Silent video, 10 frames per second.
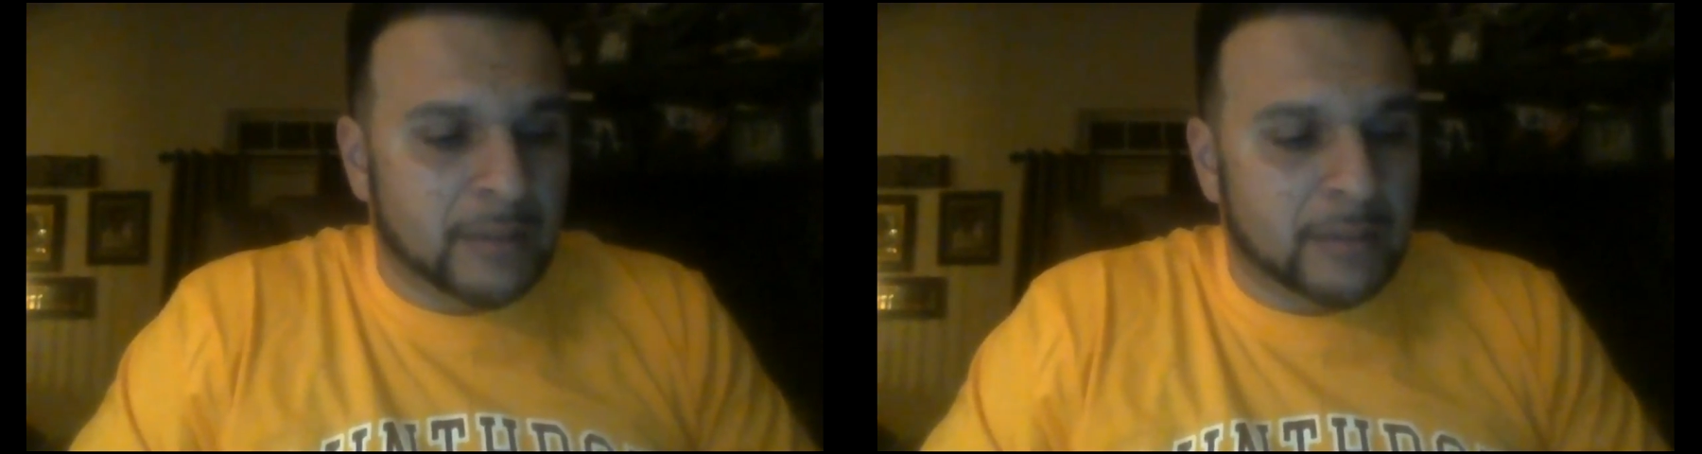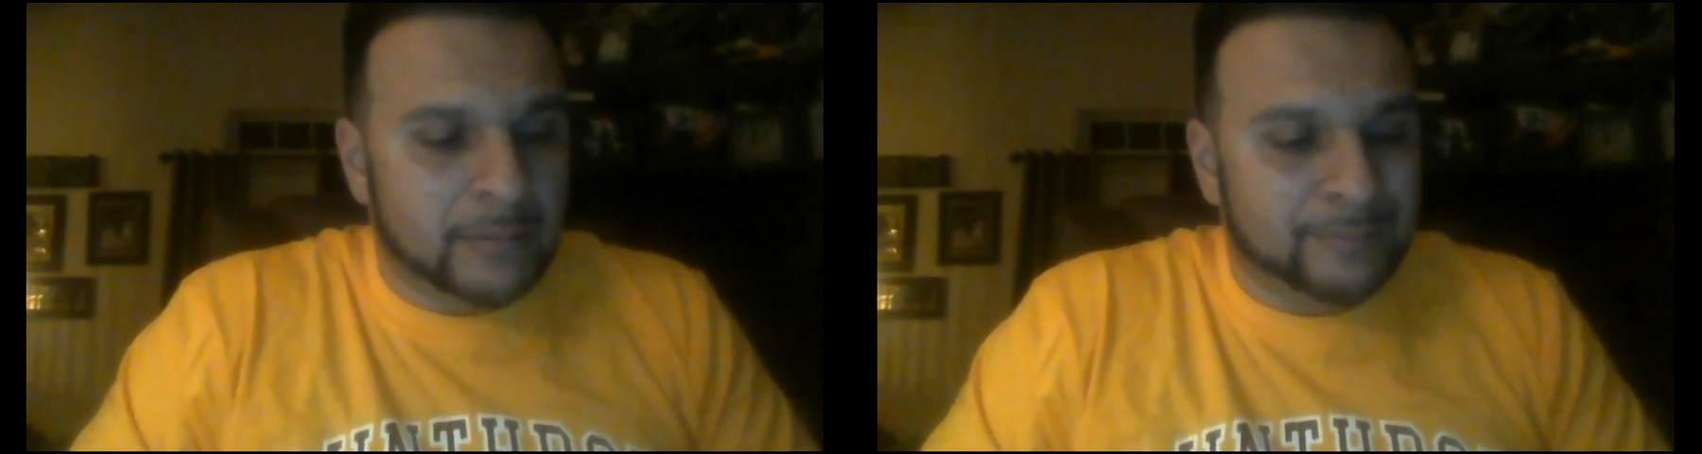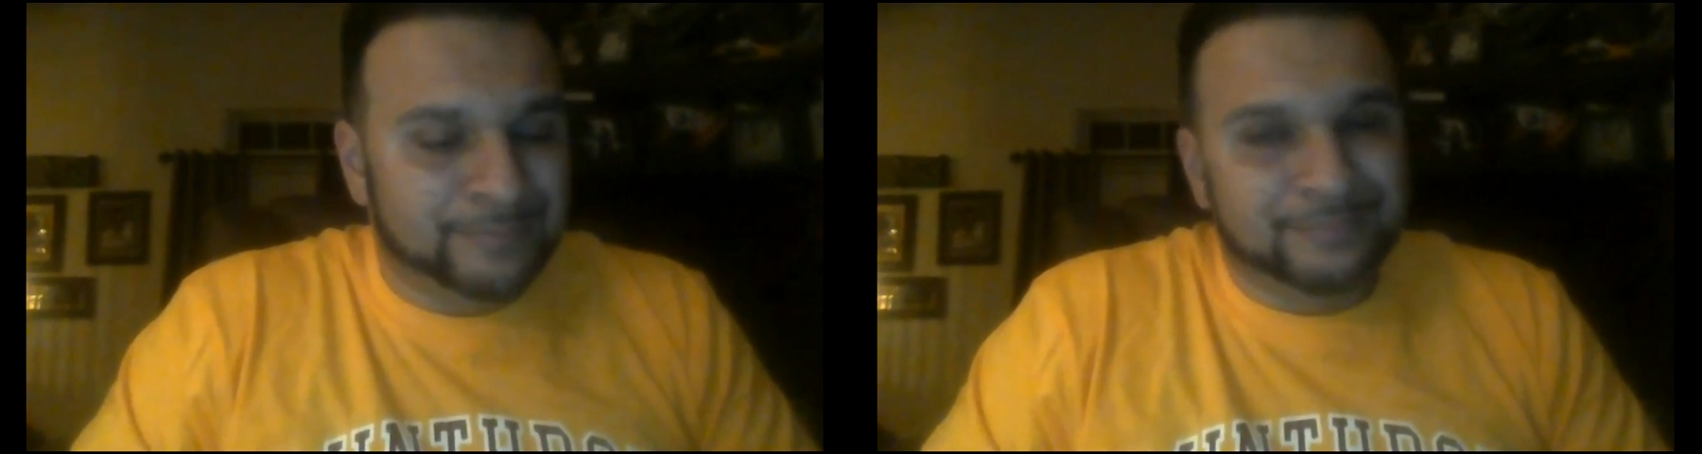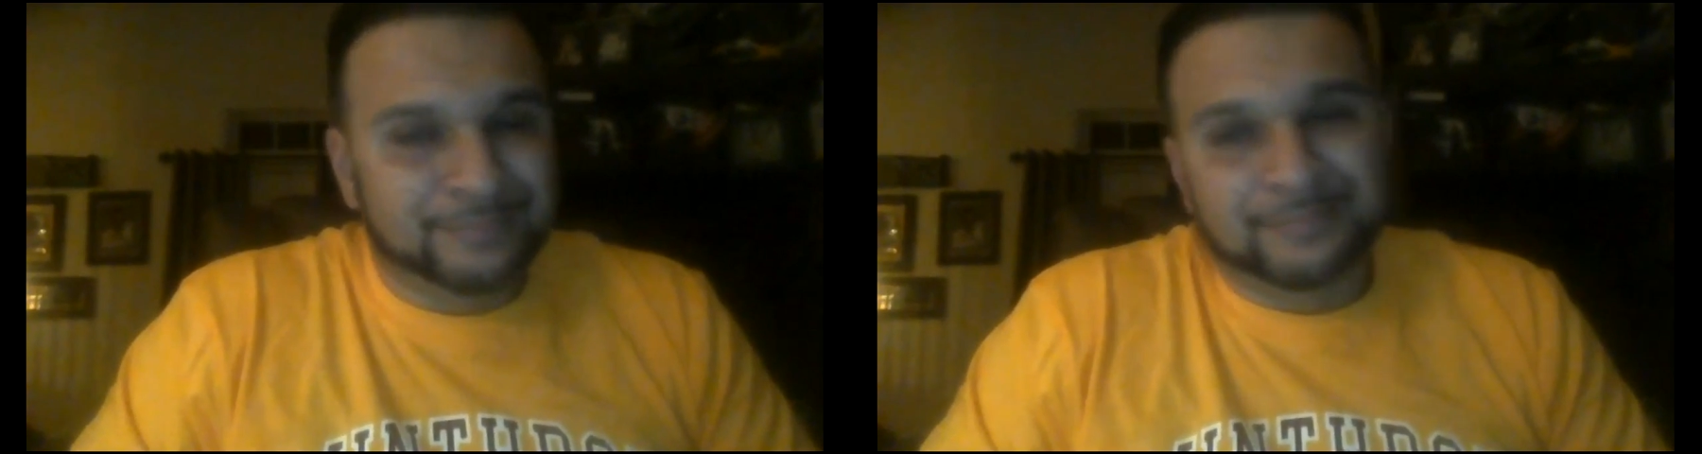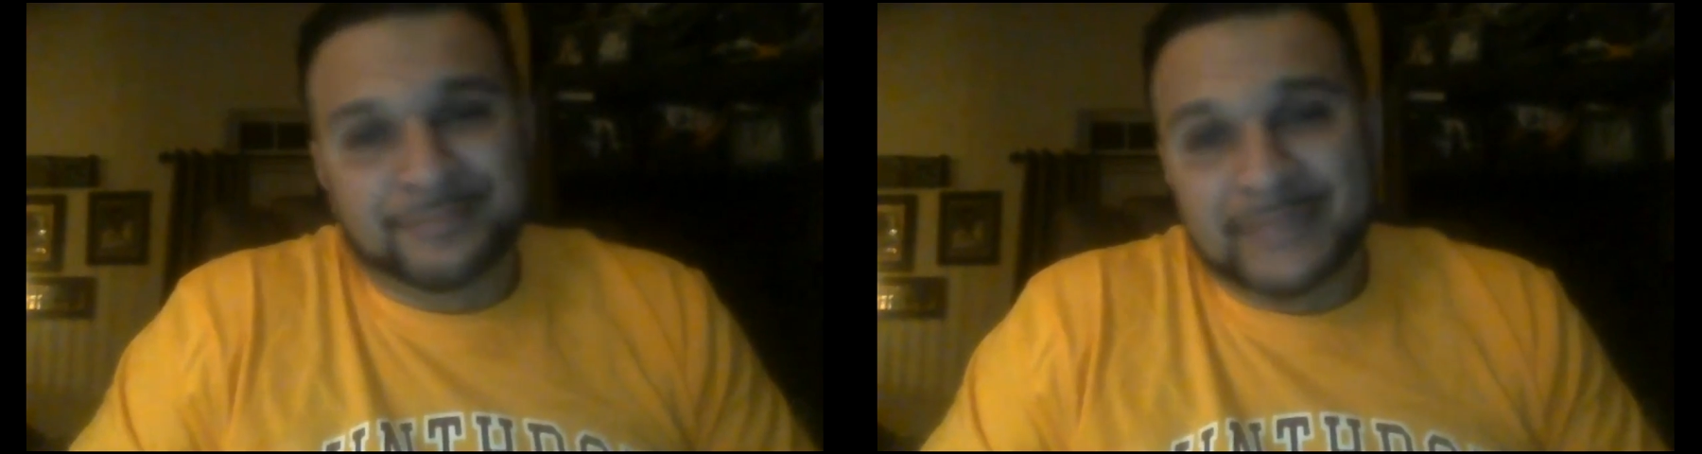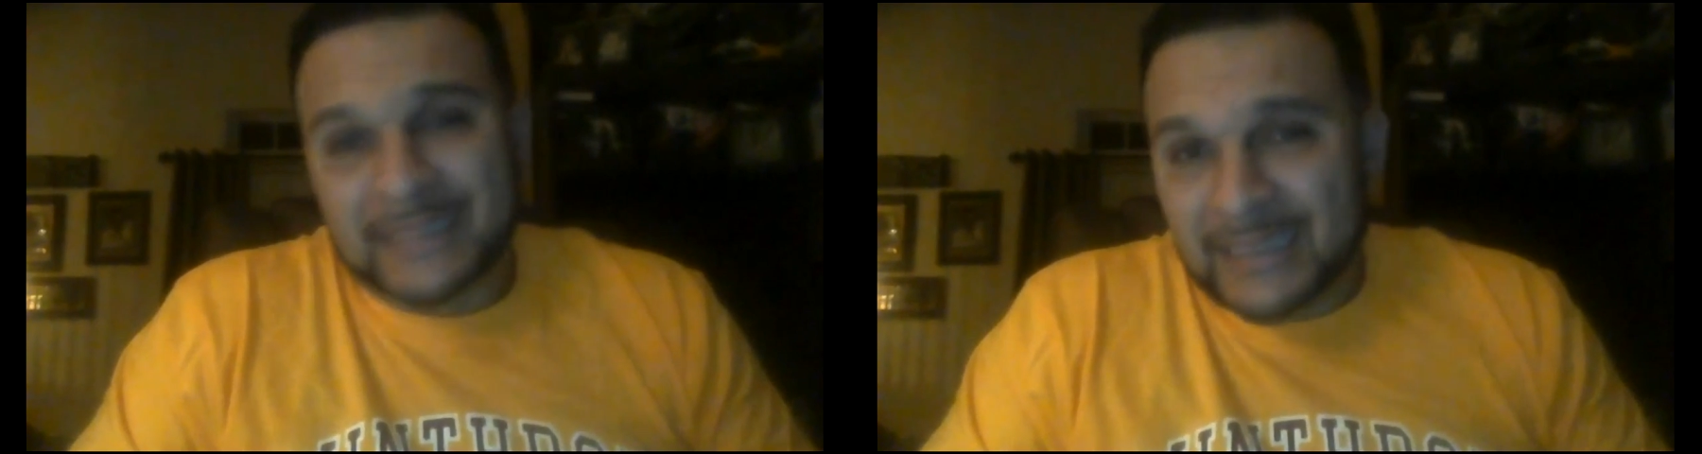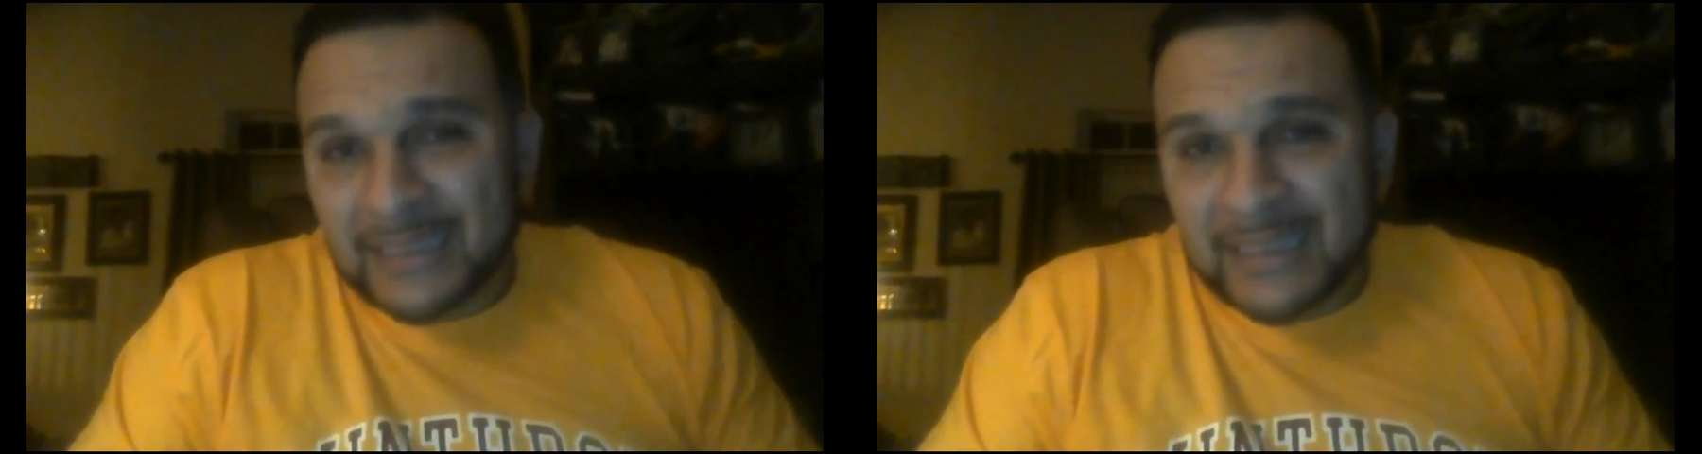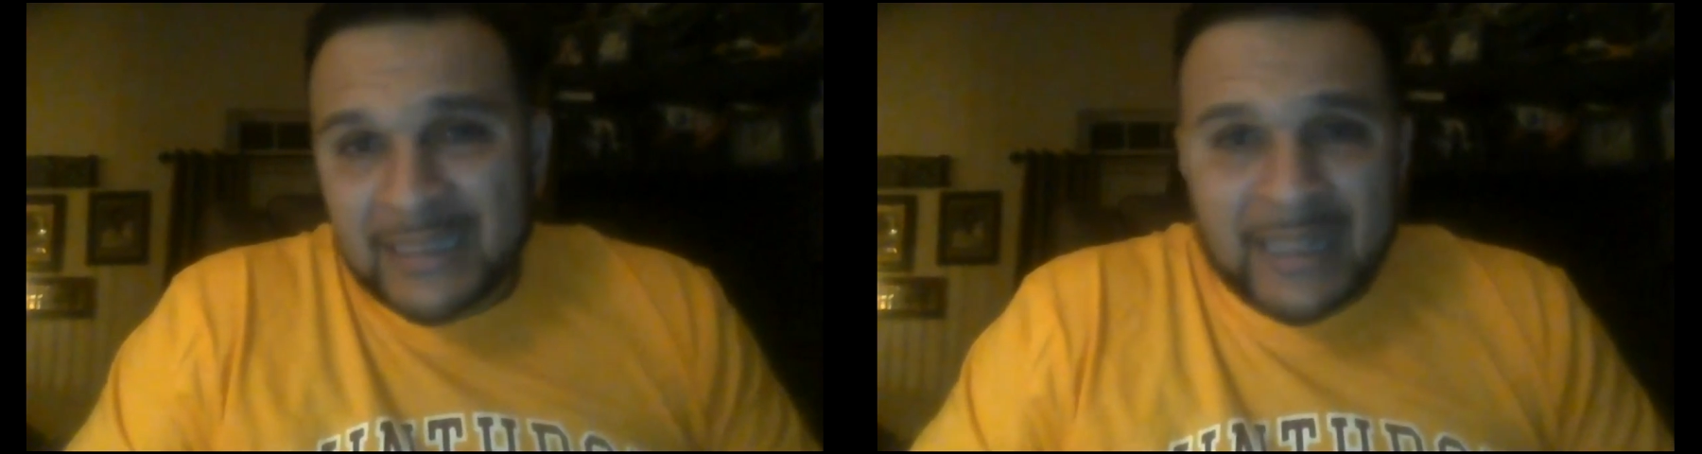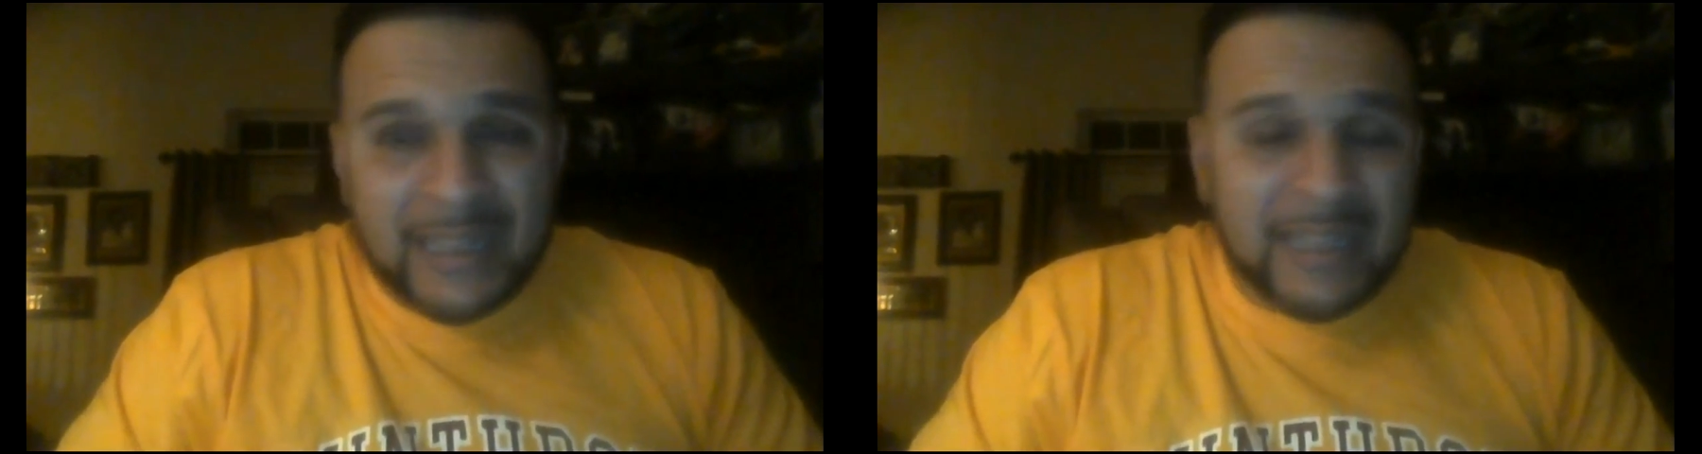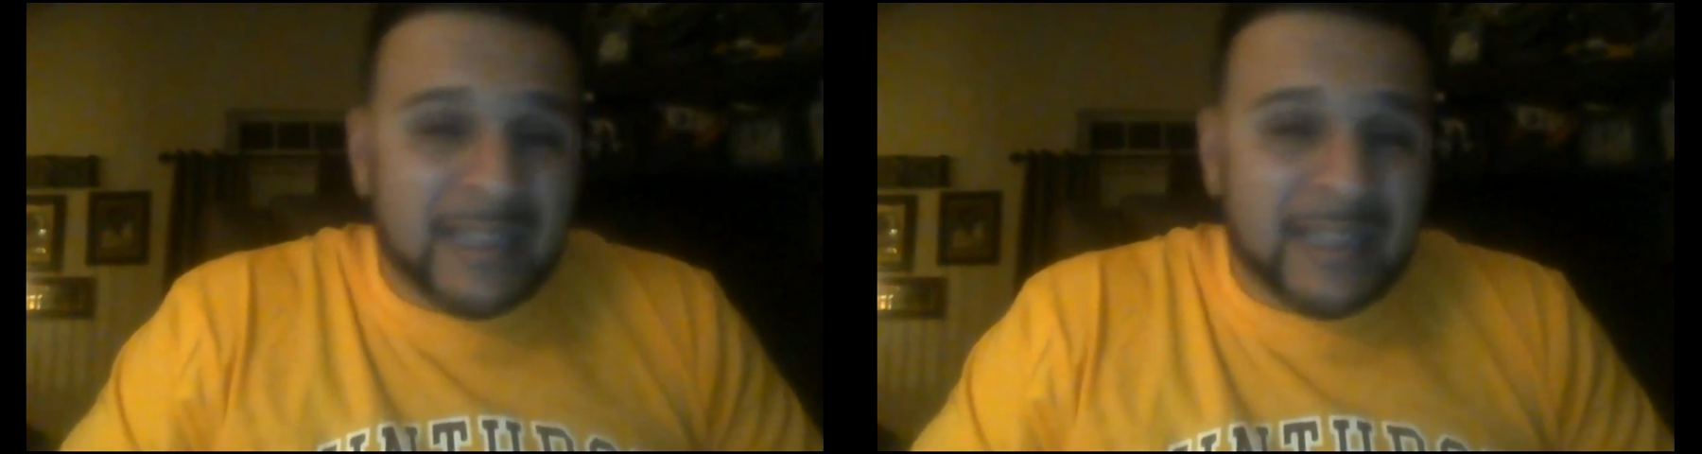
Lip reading: I